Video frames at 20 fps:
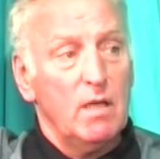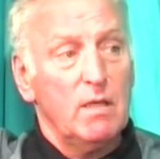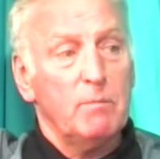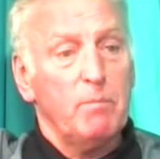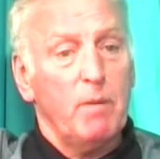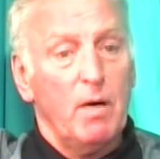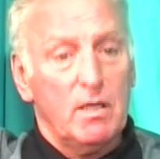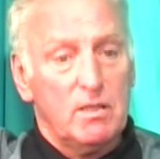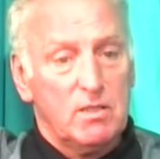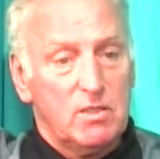And the
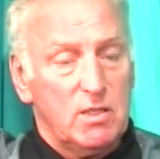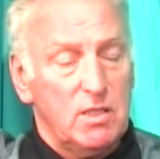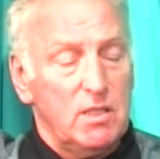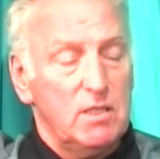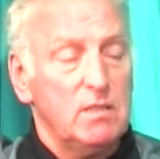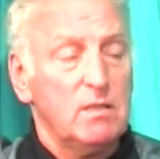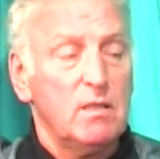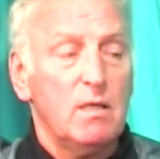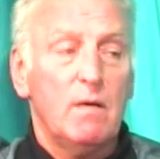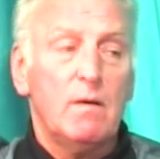
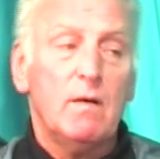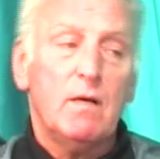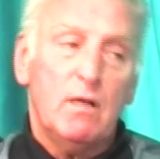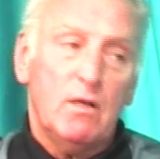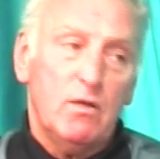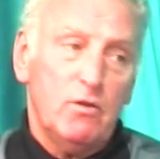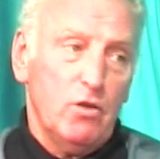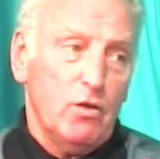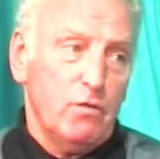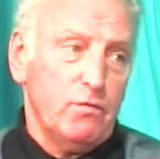Banshees,
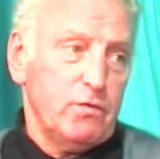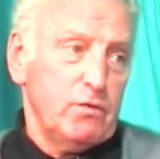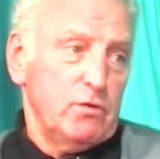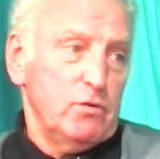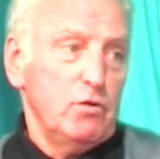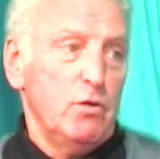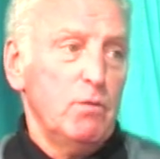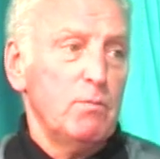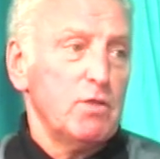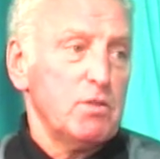
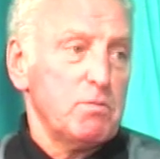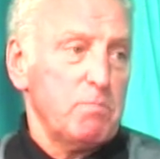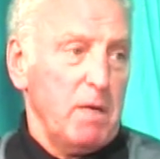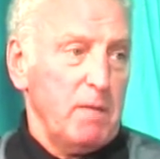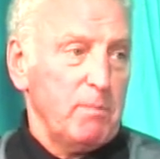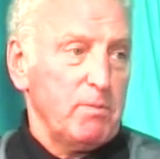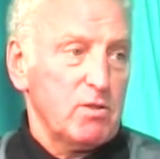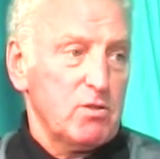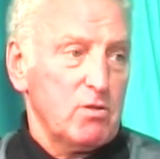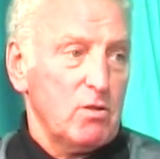numerous
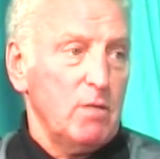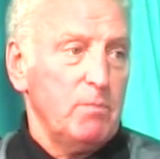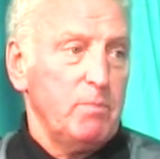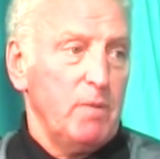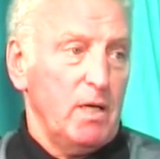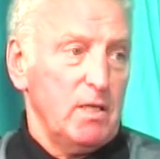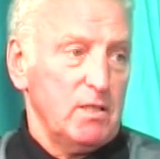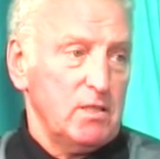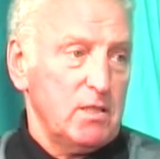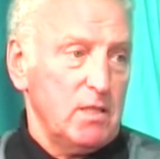people saw
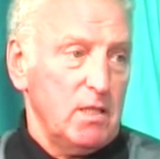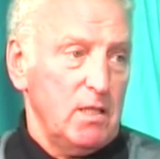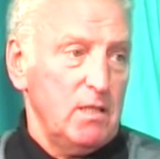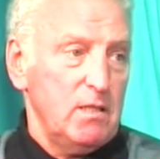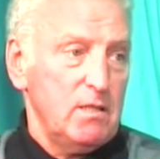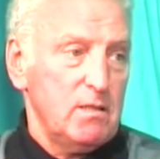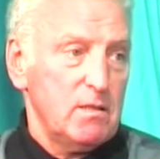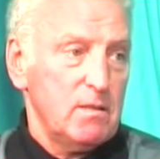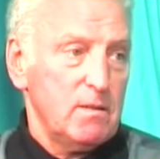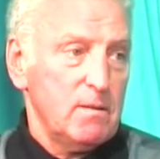
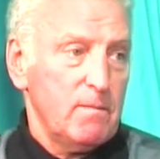Banshees.